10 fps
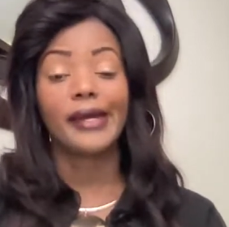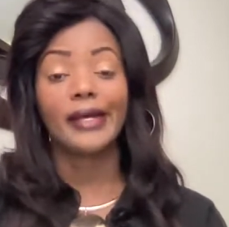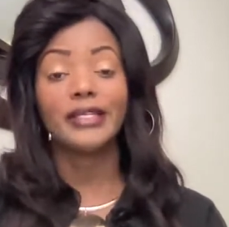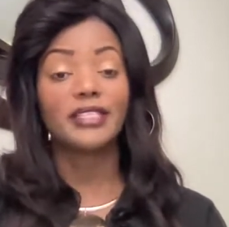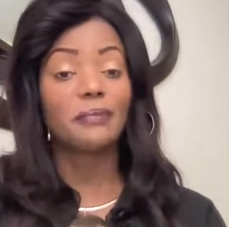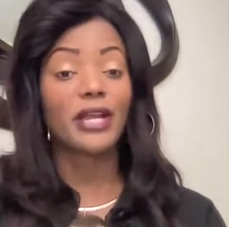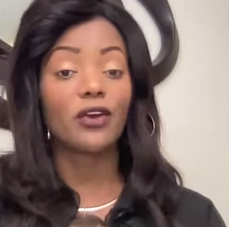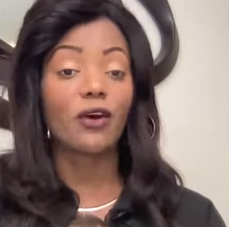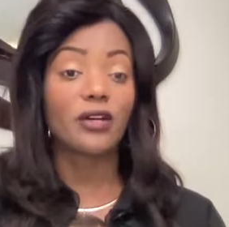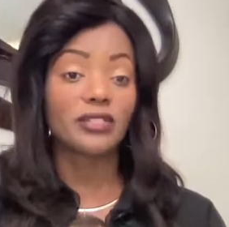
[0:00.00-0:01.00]
it may
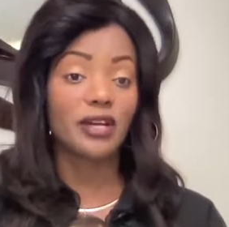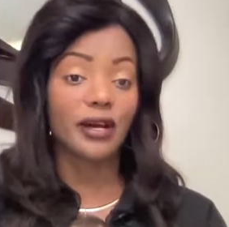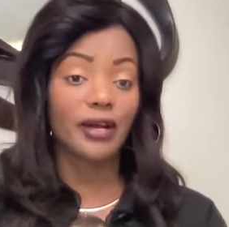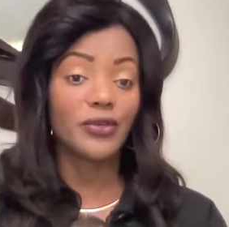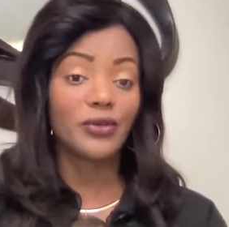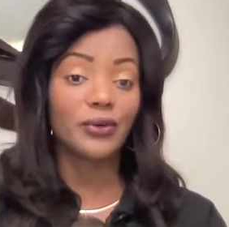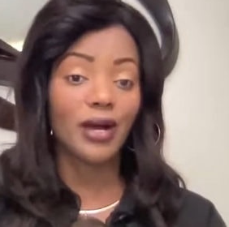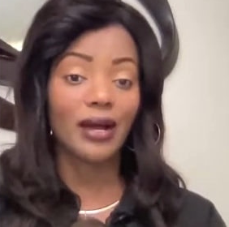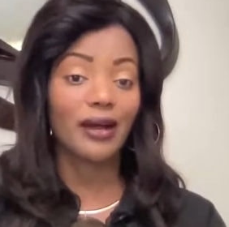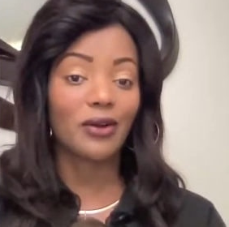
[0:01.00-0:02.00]
cause,
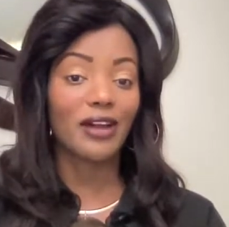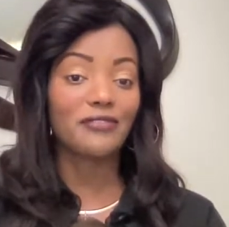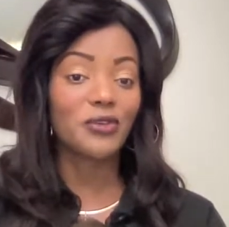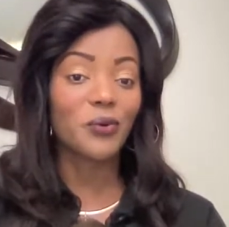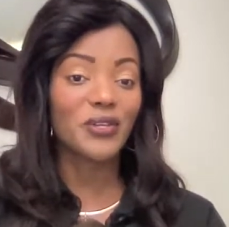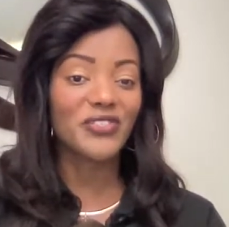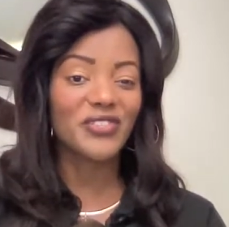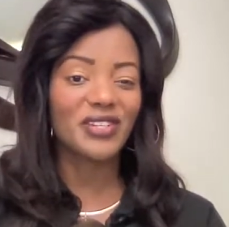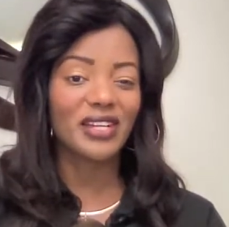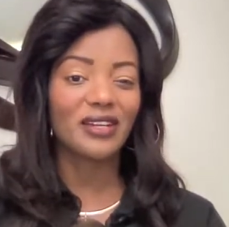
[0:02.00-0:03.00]
a few
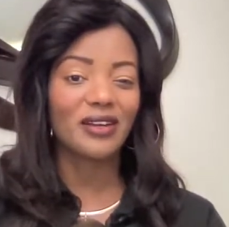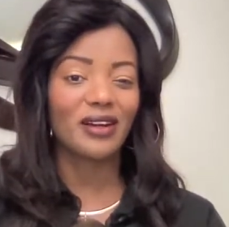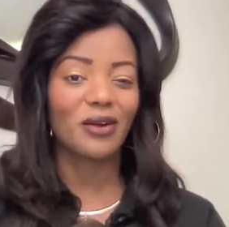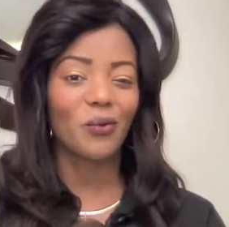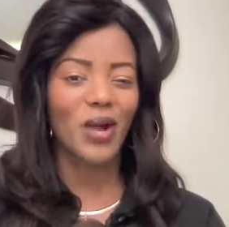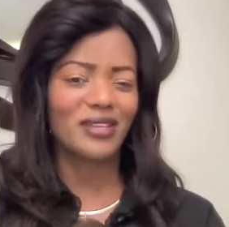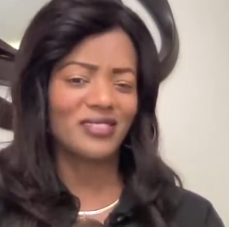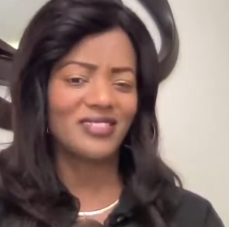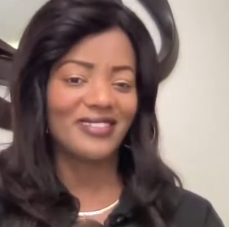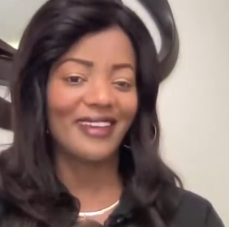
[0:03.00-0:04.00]
questions like, why is
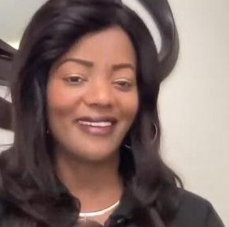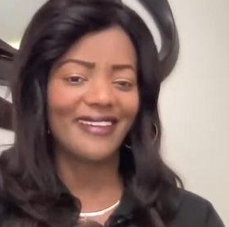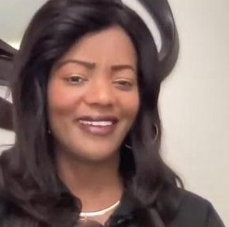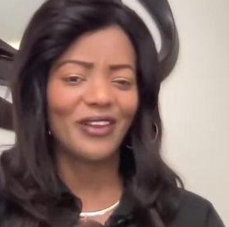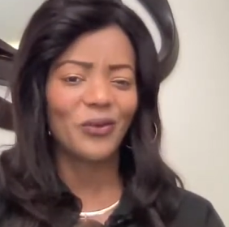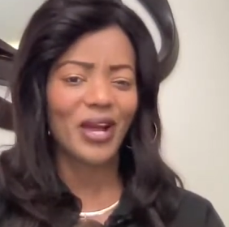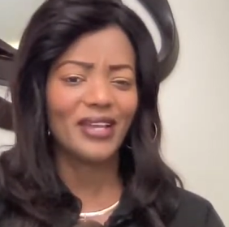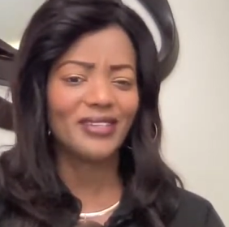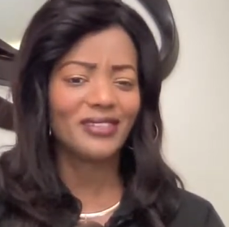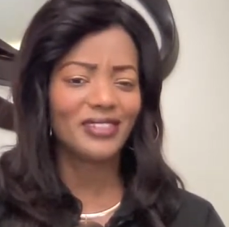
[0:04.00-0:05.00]
she shaking? Why
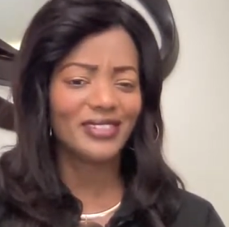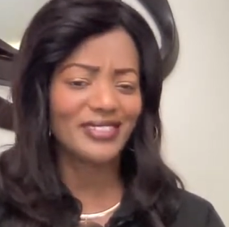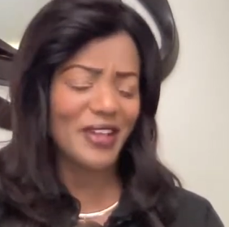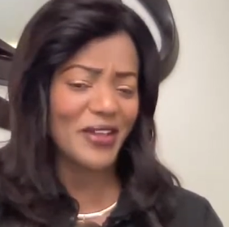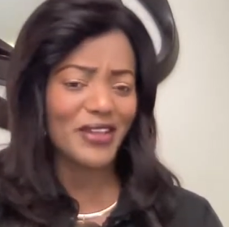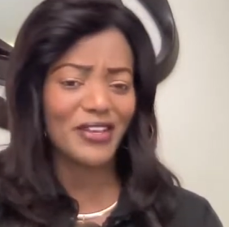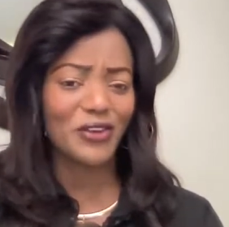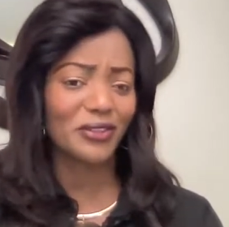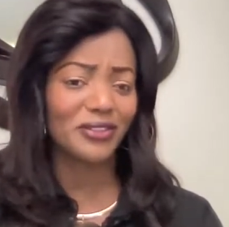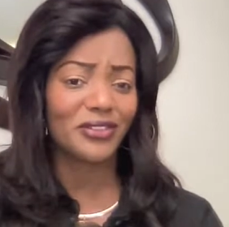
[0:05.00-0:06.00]
is he
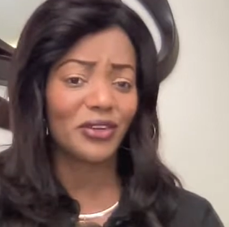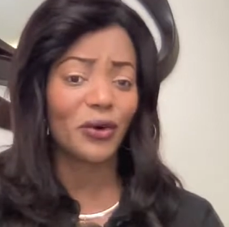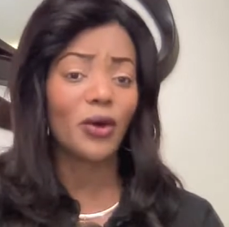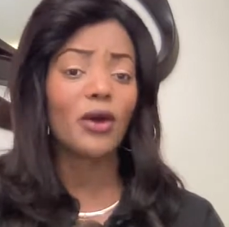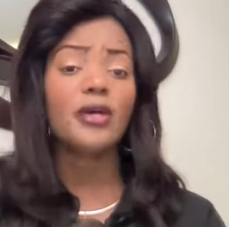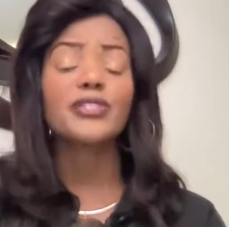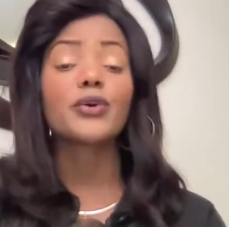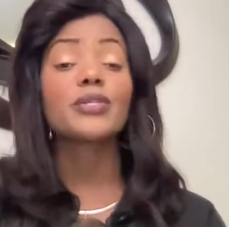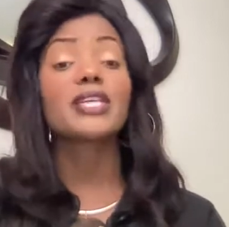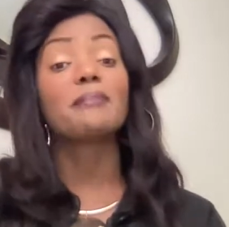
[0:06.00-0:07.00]
not,
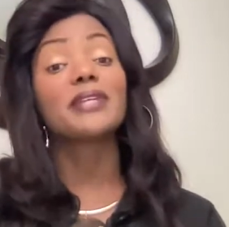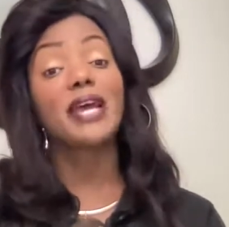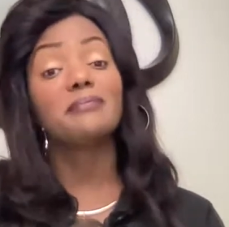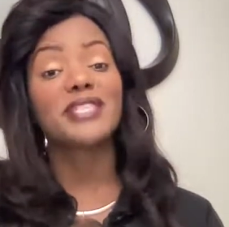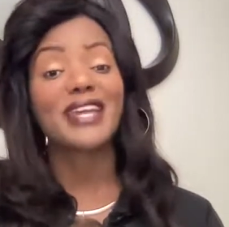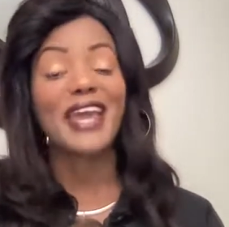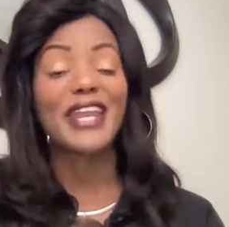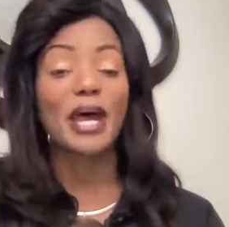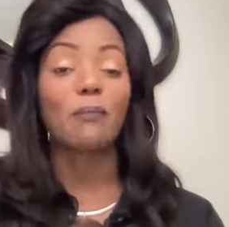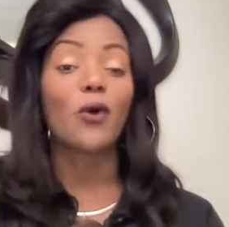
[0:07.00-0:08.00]
So sometimes they
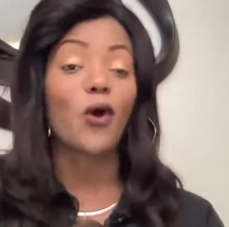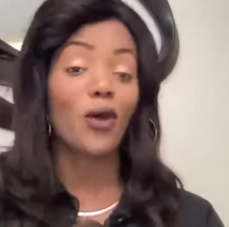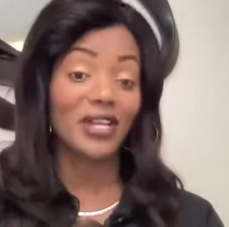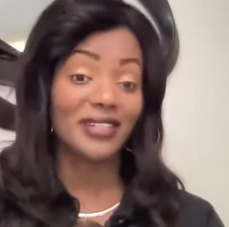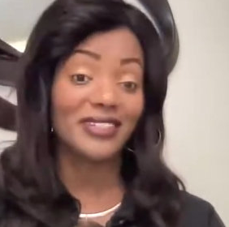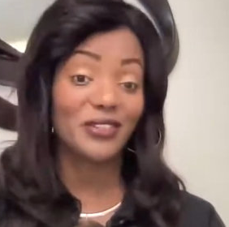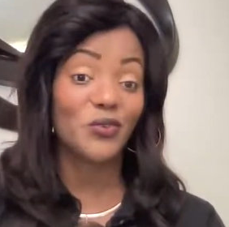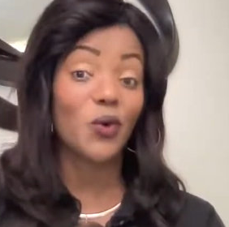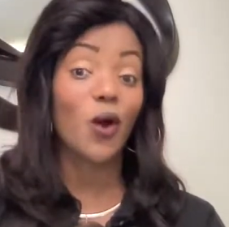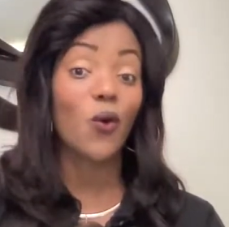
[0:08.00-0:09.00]
end up calling
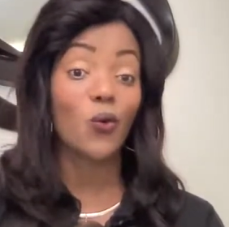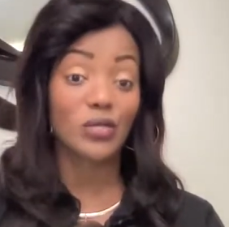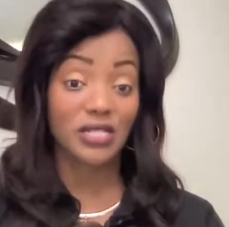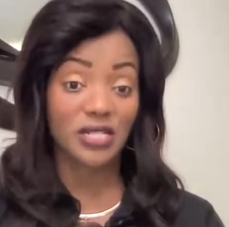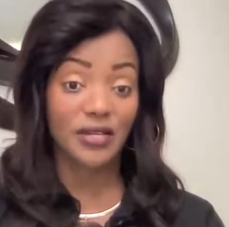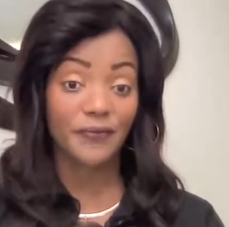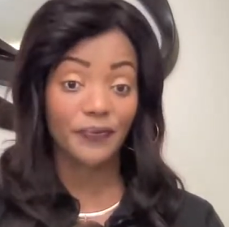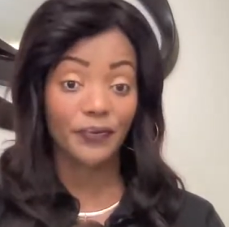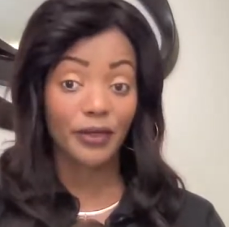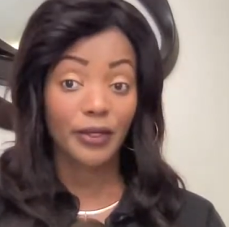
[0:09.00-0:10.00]
your host.
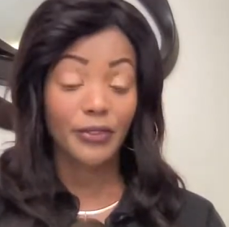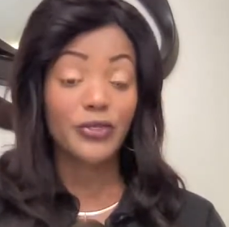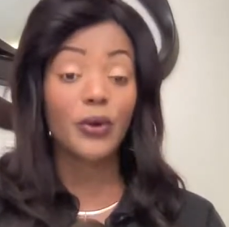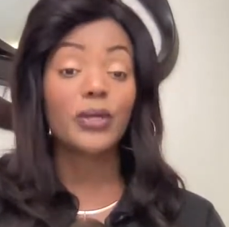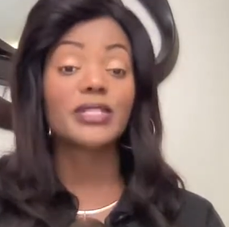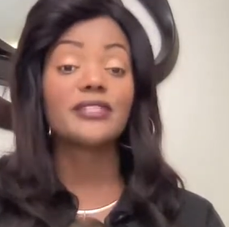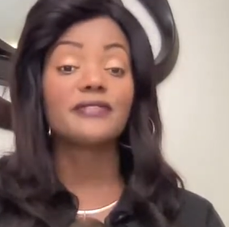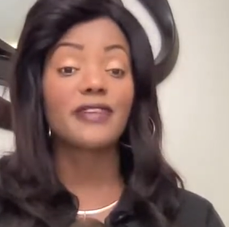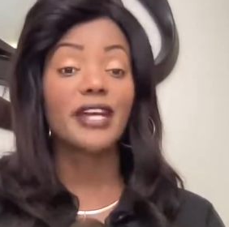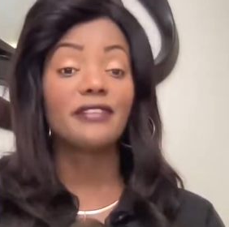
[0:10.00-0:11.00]
So it is
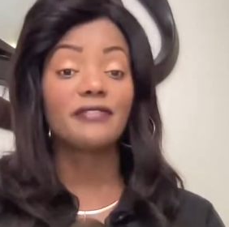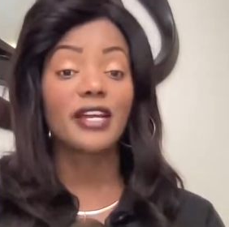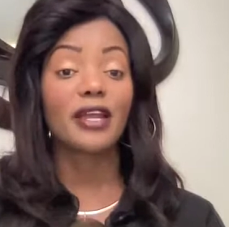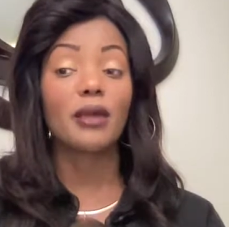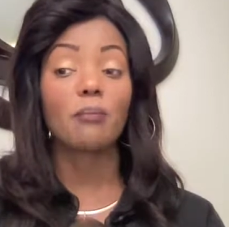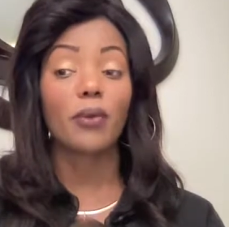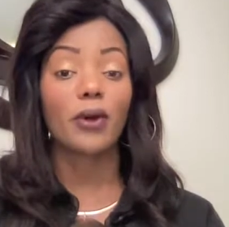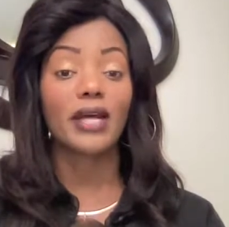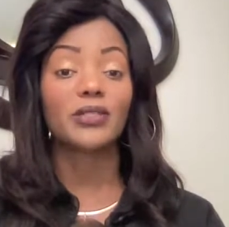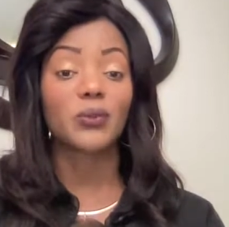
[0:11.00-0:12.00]
very, very
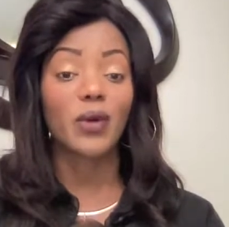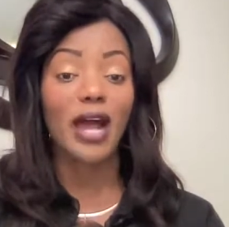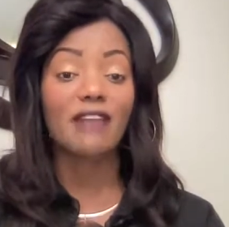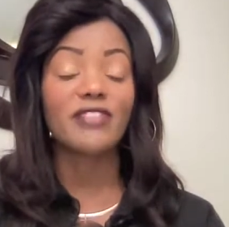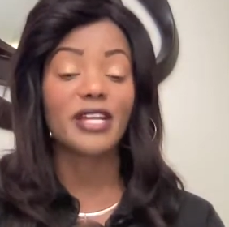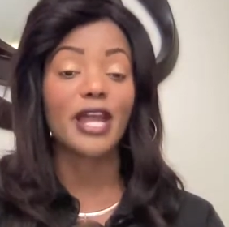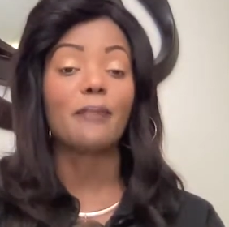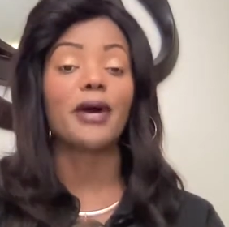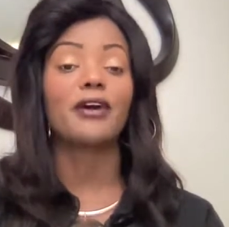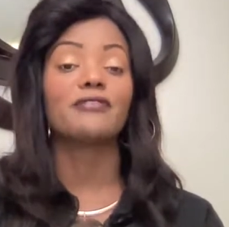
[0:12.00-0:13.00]
important to have the
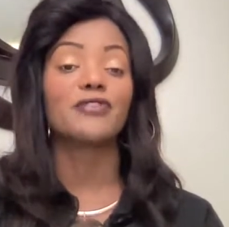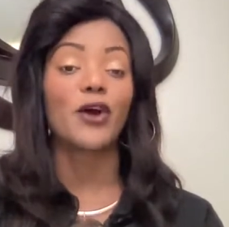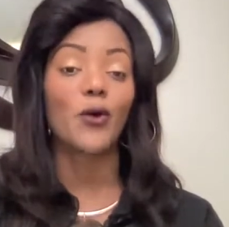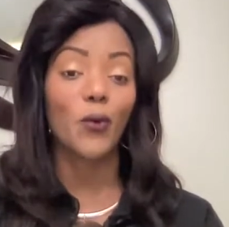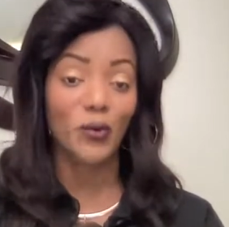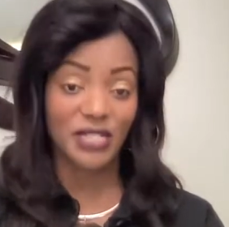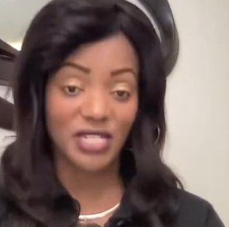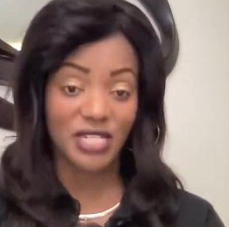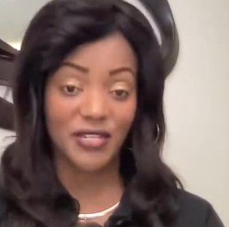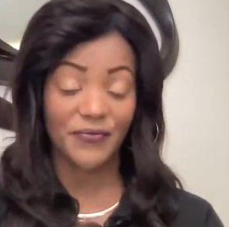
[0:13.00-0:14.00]
number of your host